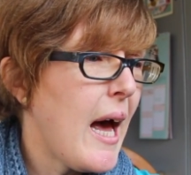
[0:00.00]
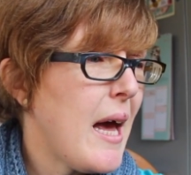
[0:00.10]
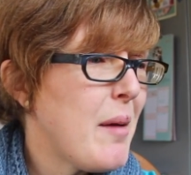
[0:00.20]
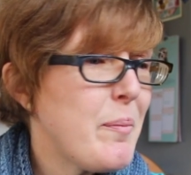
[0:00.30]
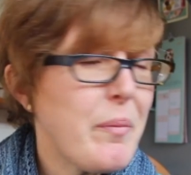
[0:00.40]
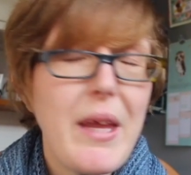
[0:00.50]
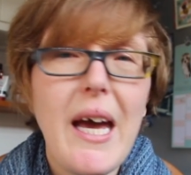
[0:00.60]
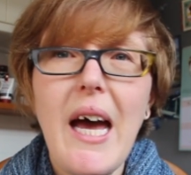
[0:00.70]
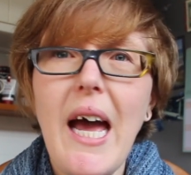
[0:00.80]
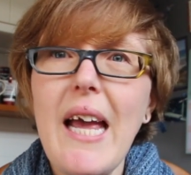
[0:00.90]

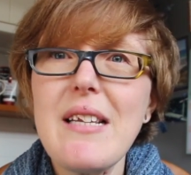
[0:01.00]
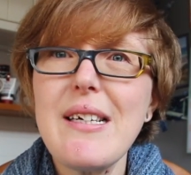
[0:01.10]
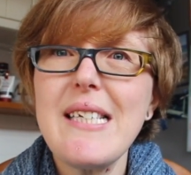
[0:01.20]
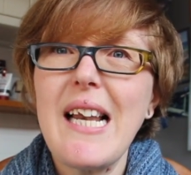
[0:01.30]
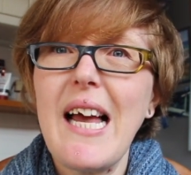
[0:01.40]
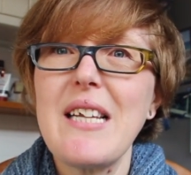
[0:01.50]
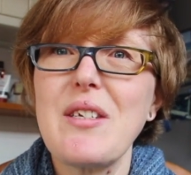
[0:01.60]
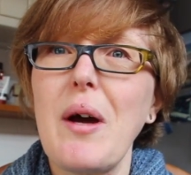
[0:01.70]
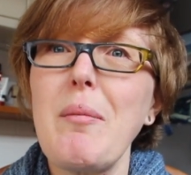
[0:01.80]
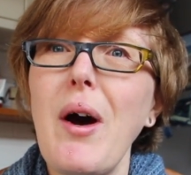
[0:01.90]
As I said last
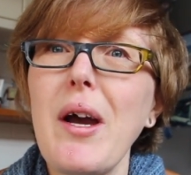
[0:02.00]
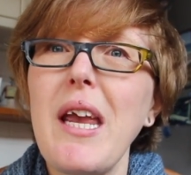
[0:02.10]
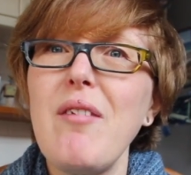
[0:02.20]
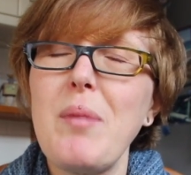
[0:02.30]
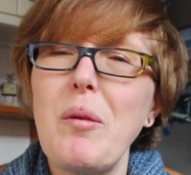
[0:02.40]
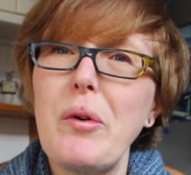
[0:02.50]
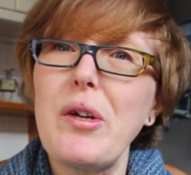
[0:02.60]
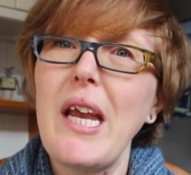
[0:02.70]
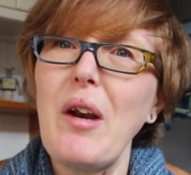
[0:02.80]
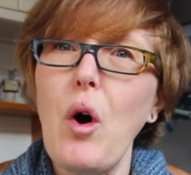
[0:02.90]
time, I have been
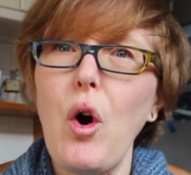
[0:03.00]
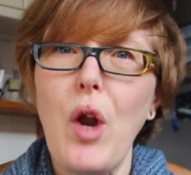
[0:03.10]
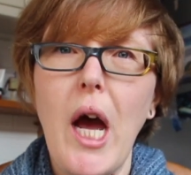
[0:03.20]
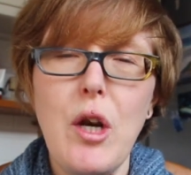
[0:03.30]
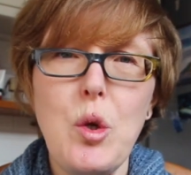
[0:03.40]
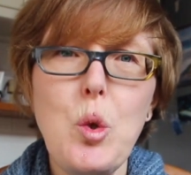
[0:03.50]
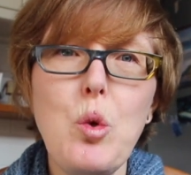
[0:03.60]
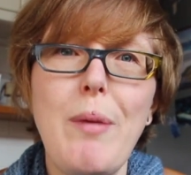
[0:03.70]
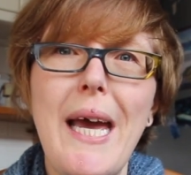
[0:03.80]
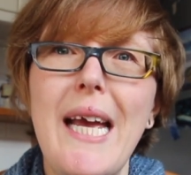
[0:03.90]
working on a
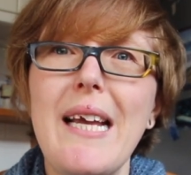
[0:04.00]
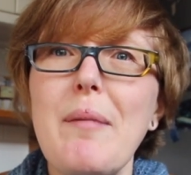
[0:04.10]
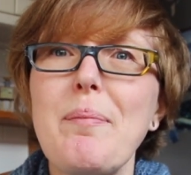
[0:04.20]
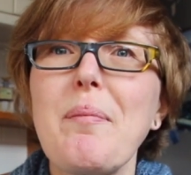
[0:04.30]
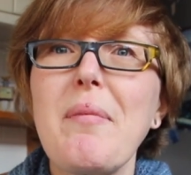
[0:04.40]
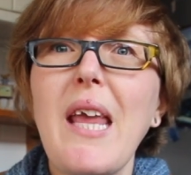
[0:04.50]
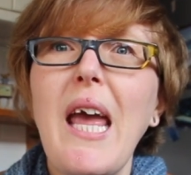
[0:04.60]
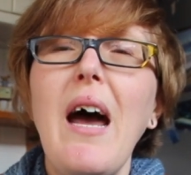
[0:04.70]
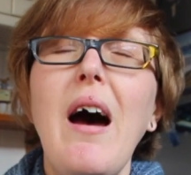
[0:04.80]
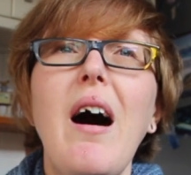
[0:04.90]
new bag.
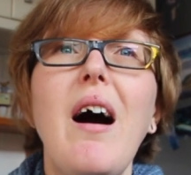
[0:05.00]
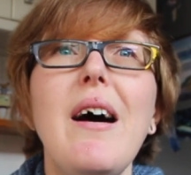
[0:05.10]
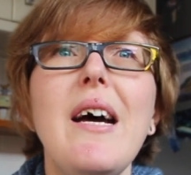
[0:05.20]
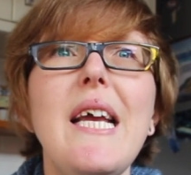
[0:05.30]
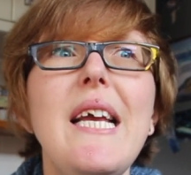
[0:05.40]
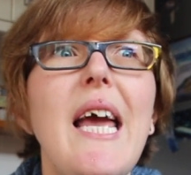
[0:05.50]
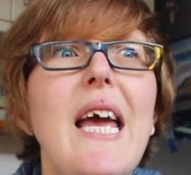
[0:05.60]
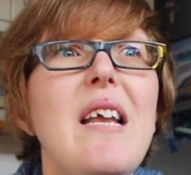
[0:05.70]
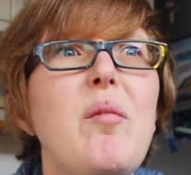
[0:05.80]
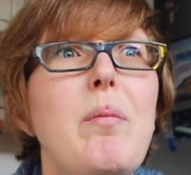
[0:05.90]
I
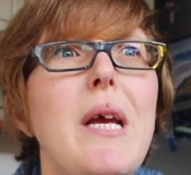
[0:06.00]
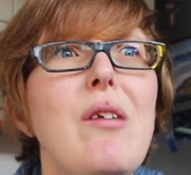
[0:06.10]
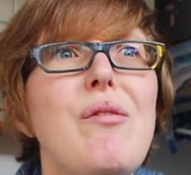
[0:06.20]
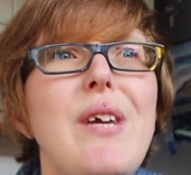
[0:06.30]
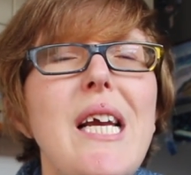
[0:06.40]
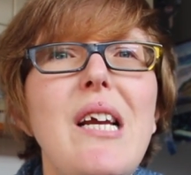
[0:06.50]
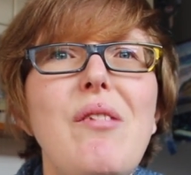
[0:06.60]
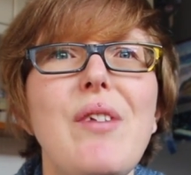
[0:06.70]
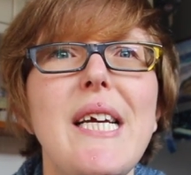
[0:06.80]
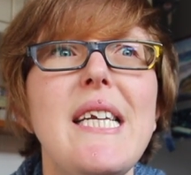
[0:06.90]
had been
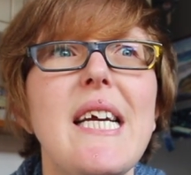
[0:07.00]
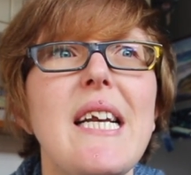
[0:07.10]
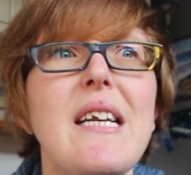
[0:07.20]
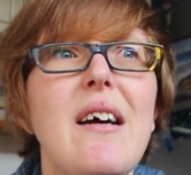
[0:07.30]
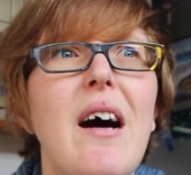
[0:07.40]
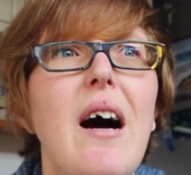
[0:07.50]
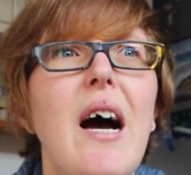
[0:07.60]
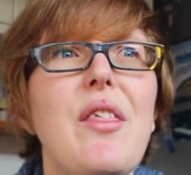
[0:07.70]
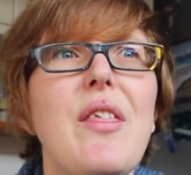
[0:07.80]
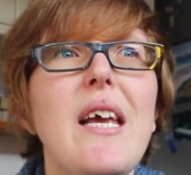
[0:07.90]
rereading,
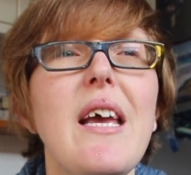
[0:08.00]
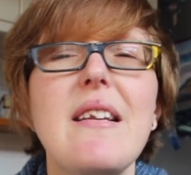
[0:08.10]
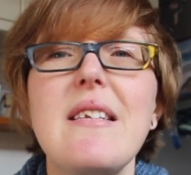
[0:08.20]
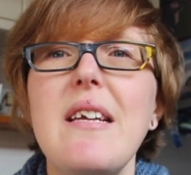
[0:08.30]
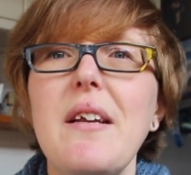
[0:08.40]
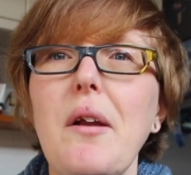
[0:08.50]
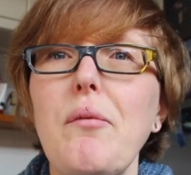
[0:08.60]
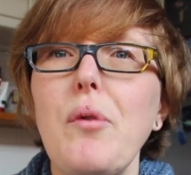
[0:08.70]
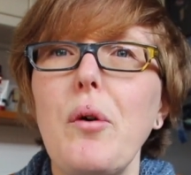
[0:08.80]
I think it's Knitting